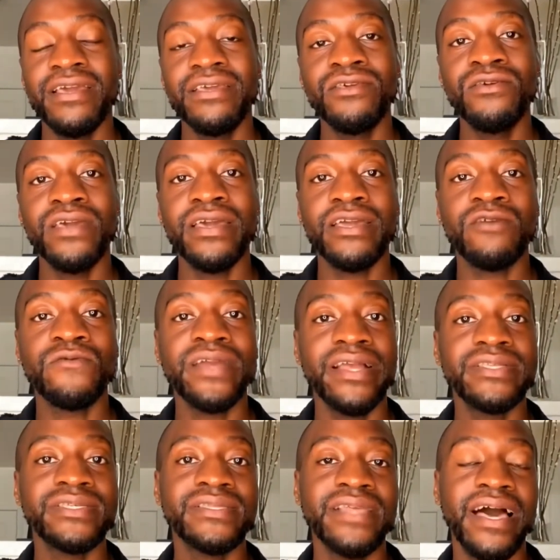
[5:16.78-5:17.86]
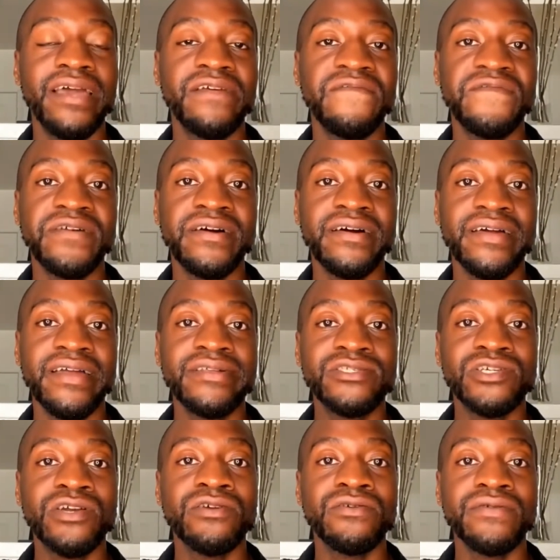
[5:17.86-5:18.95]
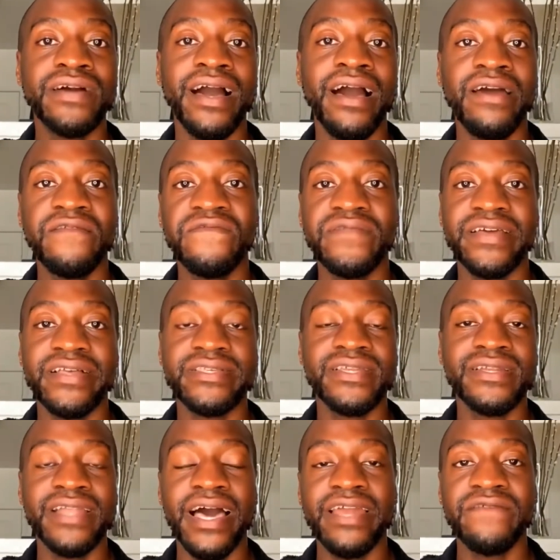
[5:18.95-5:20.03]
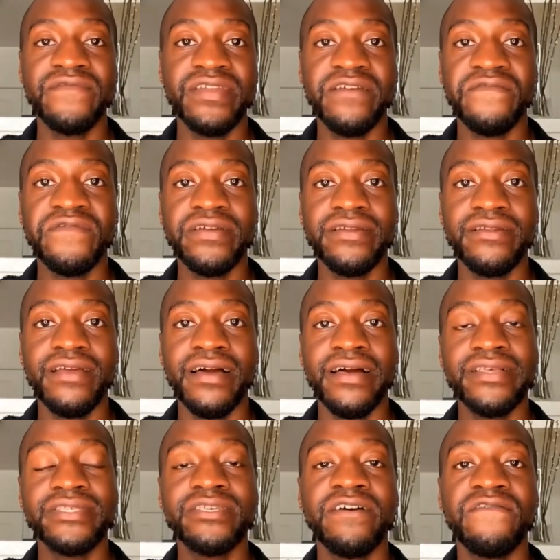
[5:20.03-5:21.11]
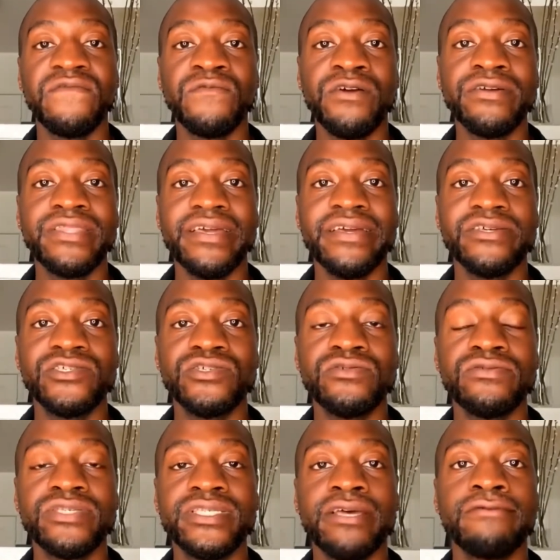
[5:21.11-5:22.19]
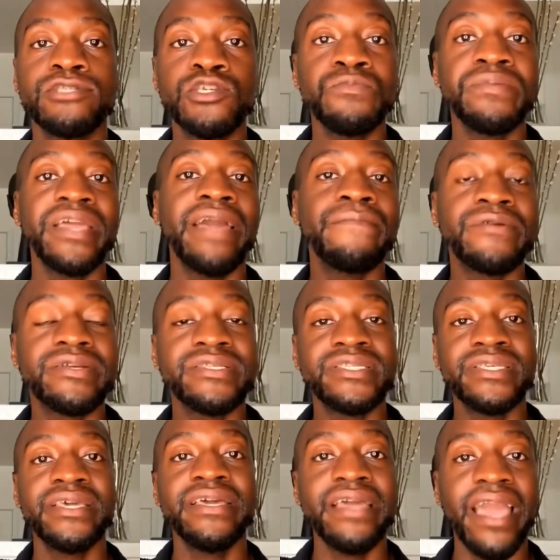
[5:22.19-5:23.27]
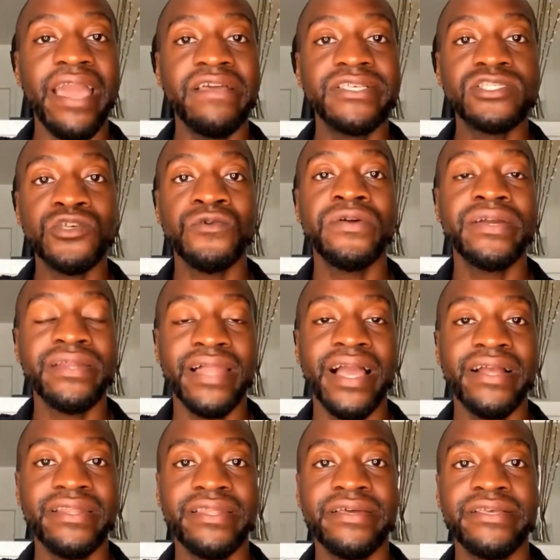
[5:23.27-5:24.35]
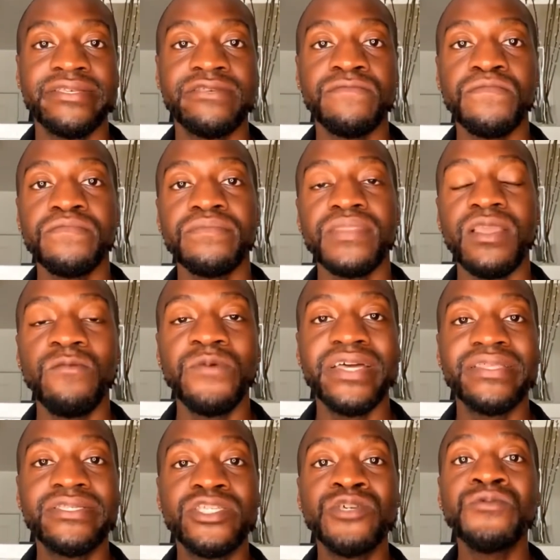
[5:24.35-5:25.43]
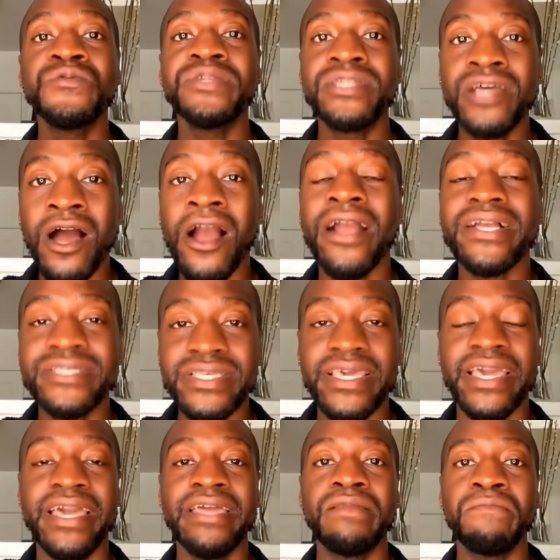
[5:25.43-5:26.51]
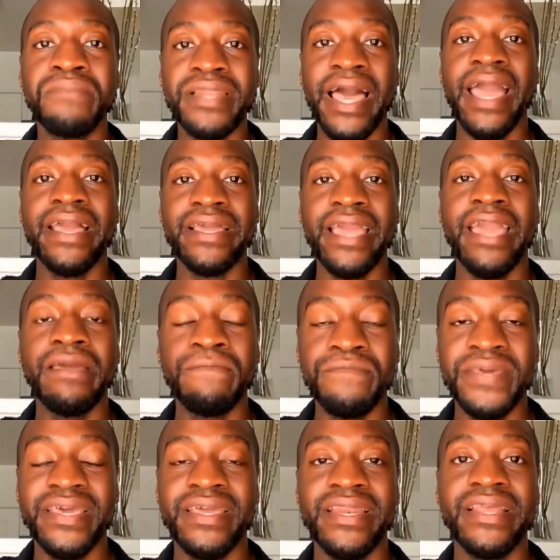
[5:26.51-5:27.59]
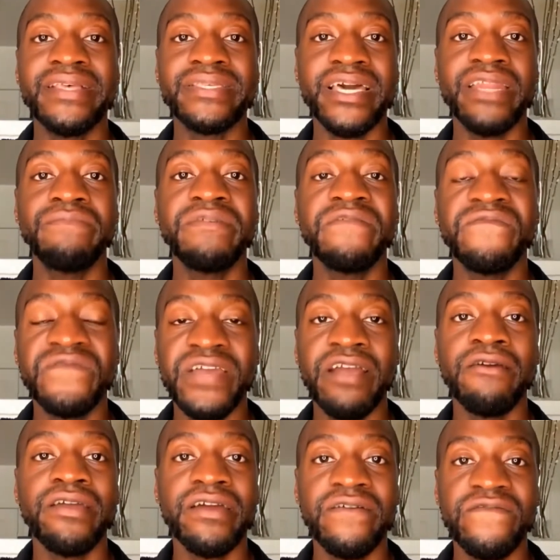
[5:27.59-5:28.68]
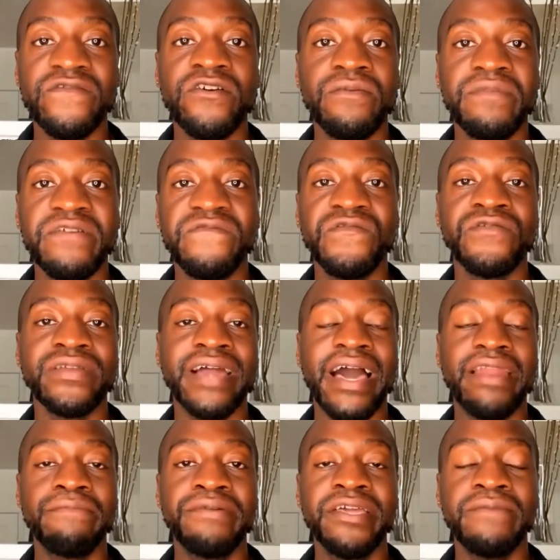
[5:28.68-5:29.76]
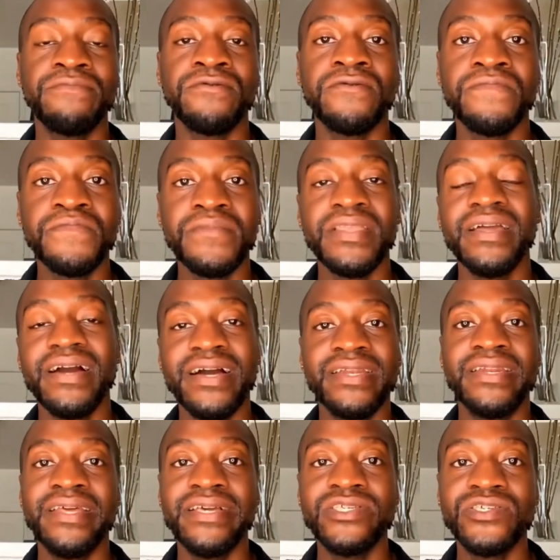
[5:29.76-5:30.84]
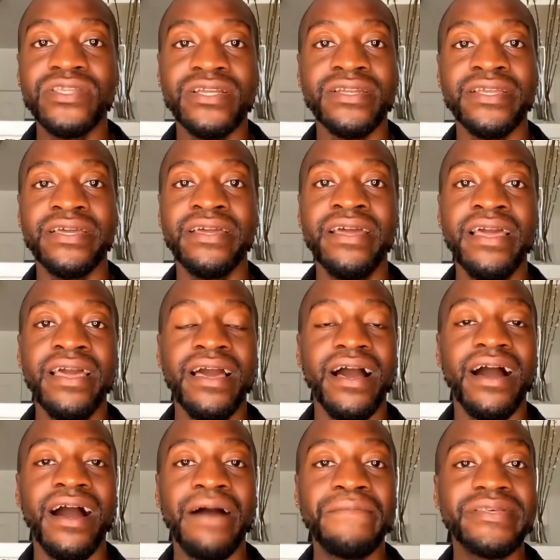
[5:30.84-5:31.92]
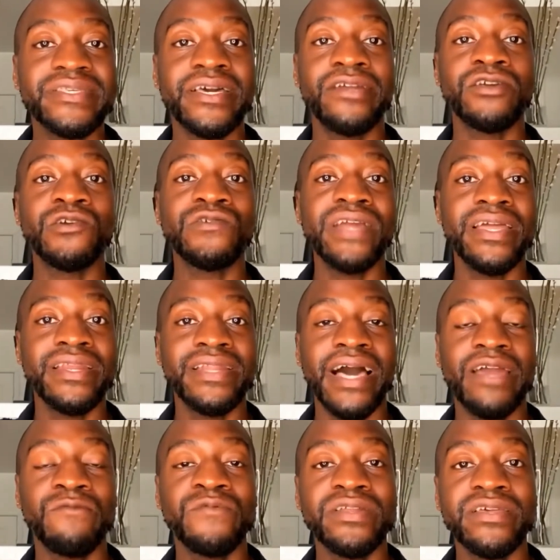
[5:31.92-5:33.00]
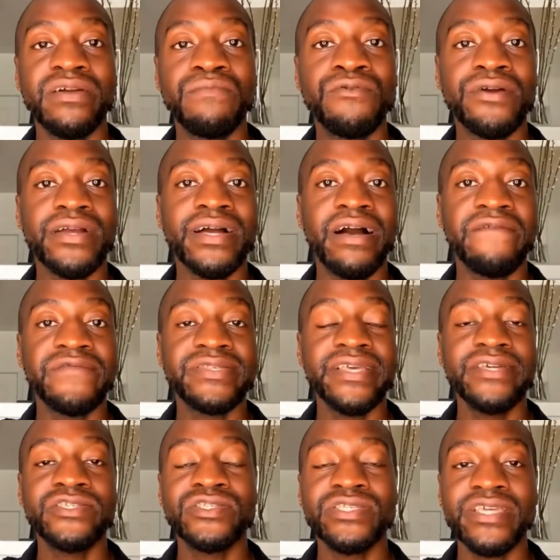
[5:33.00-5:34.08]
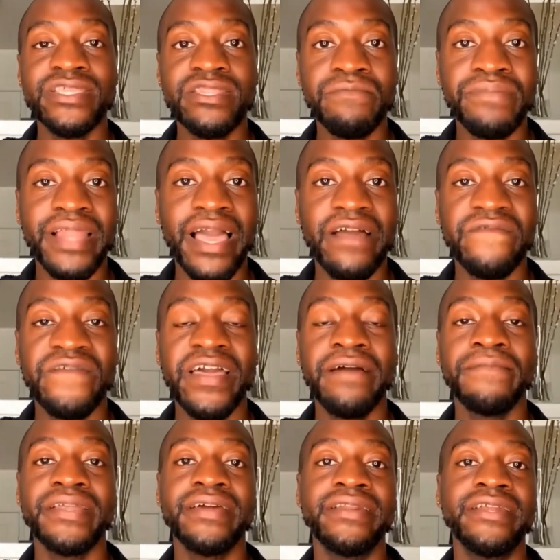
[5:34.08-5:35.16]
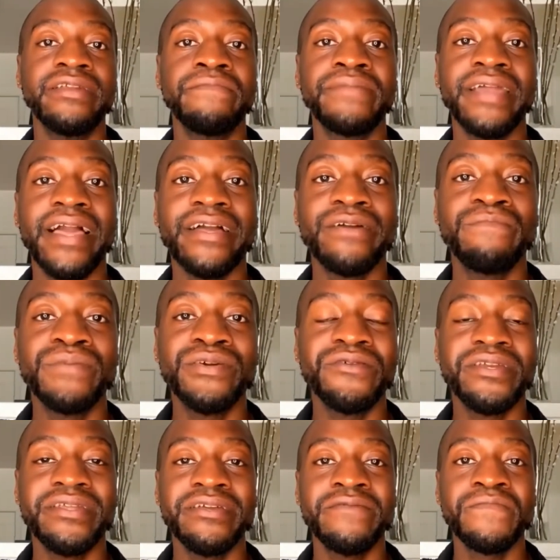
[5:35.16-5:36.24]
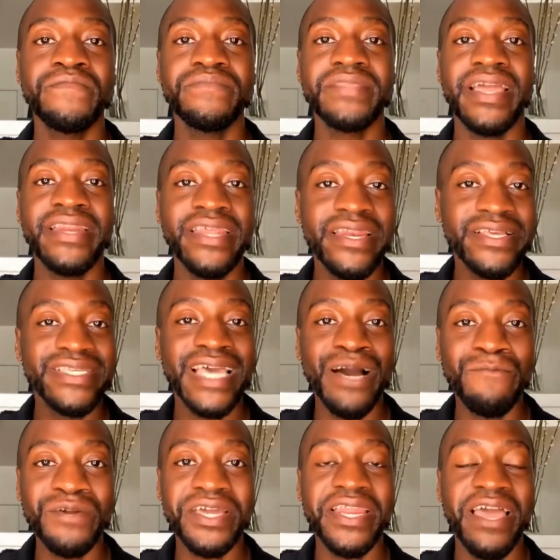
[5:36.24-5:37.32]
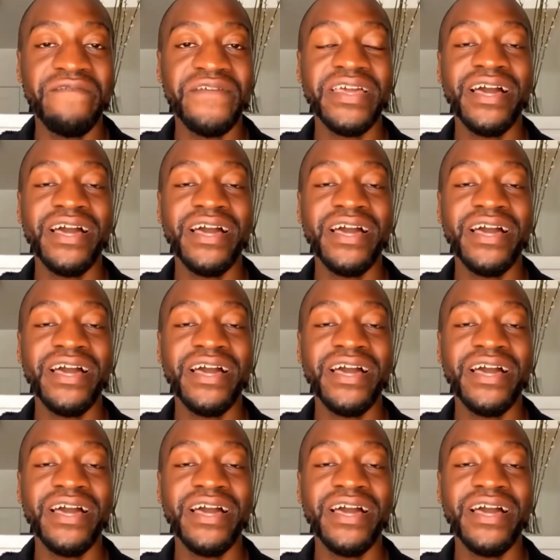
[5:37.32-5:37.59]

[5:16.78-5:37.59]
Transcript: it creates a lot of internal conflicts and a lot of different self-worth issues. So to be able to see a story like this with two dark-skinned black gay men is going to be very affirming for a lot of people. Additionally, it's going to create a lot of really important conversations in the black family and in the black community. And anytime we can have a